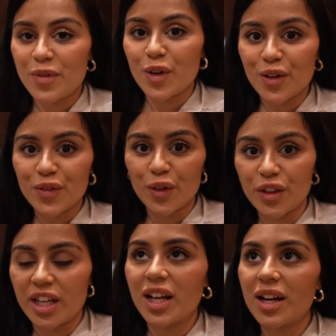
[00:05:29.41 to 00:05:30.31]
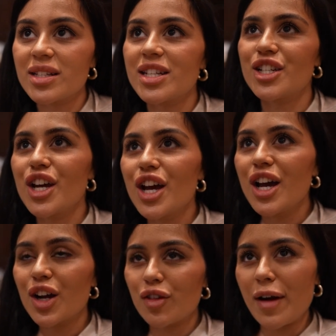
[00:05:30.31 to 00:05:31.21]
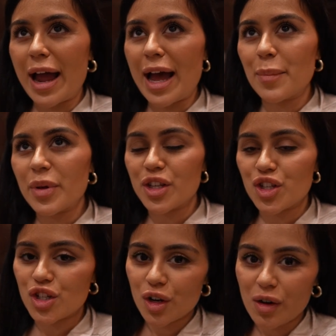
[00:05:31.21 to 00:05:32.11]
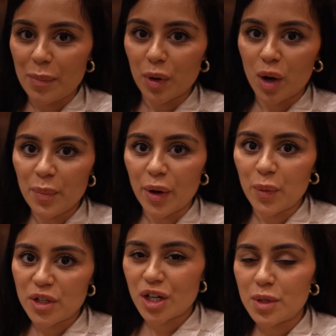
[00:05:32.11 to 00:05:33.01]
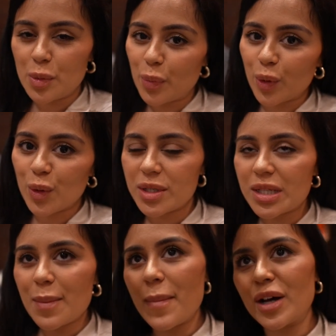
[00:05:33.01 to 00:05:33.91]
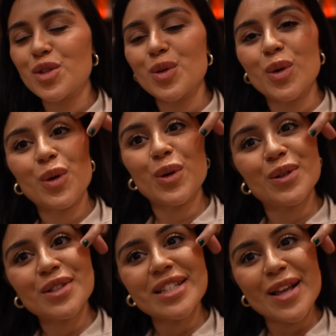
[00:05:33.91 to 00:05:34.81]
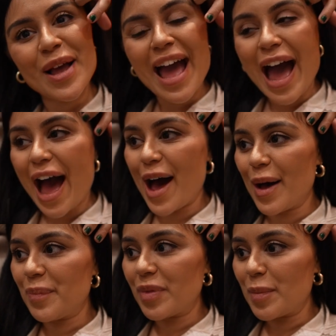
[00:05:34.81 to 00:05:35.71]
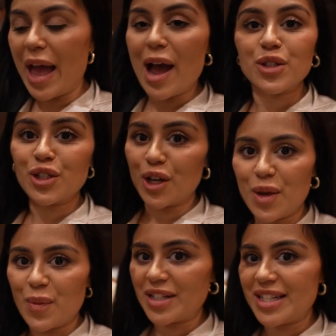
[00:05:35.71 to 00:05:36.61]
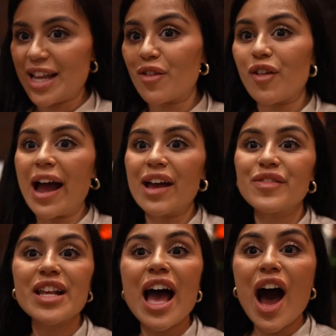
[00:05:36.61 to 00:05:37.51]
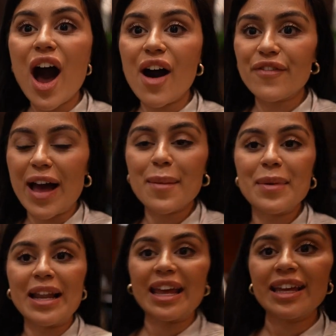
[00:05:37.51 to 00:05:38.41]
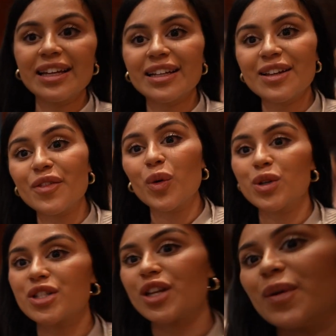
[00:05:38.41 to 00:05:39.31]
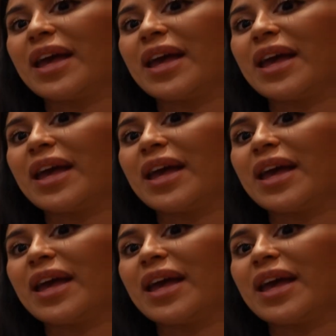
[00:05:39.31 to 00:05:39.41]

we've gone for the clustered crab, the snow crab combo, which comes with prawns, mussels, but I'll show you once it arrives. Our family is also